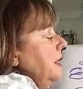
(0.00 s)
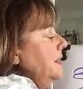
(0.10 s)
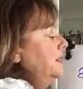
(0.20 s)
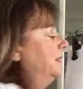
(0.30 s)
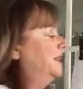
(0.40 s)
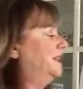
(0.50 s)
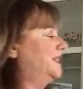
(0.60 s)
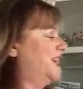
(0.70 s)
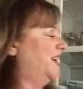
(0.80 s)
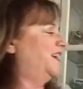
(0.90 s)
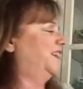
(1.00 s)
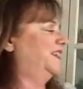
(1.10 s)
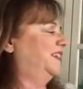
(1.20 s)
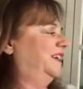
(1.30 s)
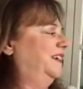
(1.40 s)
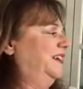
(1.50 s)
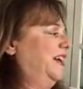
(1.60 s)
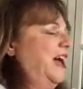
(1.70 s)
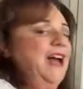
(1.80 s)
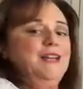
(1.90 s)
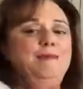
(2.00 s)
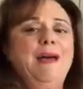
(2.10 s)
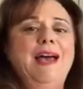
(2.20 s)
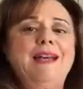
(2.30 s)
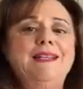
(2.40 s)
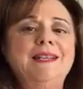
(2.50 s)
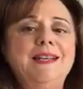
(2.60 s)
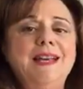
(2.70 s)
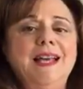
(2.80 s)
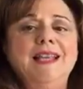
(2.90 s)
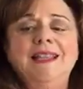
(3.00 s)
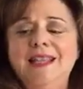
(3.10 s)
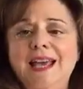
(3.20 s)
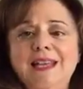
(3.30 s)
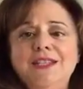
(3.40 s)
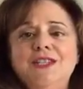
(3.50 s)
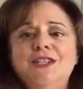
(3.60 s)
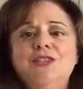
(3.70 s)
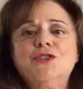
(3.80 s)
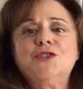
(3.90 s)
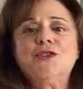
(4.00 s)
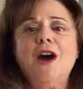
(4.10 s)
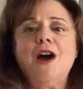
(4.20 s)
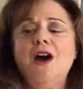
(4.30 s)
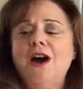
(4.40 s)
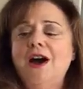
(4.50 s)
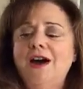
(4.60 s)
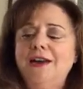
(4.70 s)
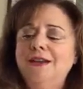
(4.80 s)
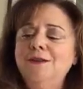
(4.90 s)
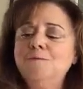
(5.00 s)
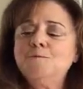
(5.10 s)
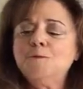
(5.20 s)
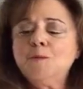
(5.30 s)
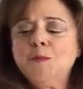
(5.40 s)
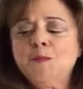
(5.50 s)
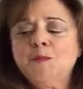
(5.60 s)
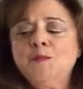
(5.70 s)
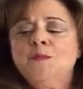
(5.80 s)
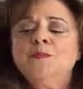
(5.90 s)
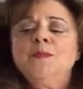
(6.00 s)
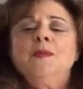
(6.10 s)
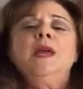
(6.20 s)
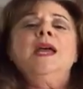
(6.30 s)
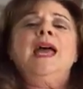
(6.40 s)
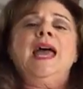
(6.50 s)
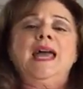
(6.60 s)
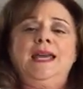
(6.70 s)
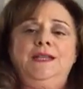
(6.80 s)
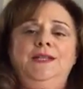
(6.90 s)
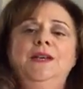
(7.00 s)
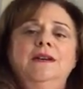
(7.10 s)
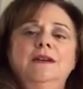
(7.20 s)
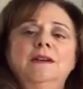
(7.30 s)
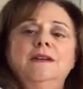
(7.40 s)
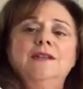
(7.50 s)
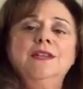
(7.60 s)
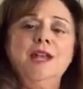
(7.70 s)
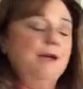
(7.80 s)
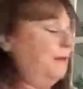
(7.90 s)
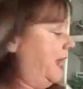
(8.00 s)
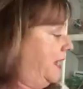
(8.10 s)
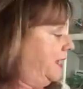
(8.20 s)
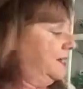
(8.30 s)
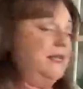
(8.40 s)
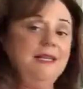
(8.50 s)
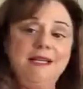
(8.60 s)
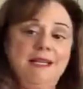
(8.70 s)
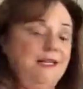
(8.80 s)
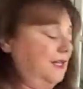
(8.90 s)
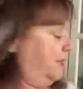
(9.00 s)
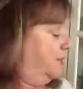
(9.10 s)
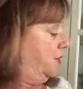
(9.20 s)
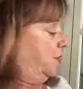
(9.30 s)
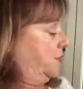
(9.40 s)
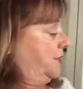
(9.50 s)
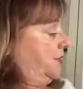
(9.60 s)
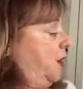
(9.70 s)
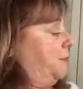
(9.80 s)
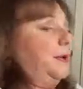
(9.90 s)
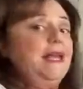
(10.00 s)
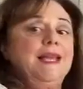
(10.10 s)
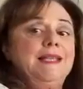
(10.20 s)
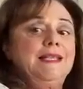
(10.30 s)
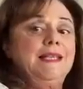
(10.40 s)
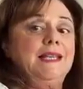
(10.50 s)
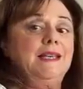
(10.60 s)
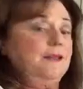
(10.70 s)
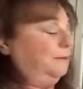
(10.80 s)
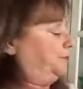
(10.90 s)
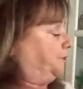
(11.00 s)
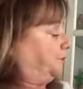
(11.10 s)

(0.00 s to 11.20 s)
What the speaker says: And a little tail. Add bad. Let's try Ed. The name Ed, E-D, so you'll see uppercase E.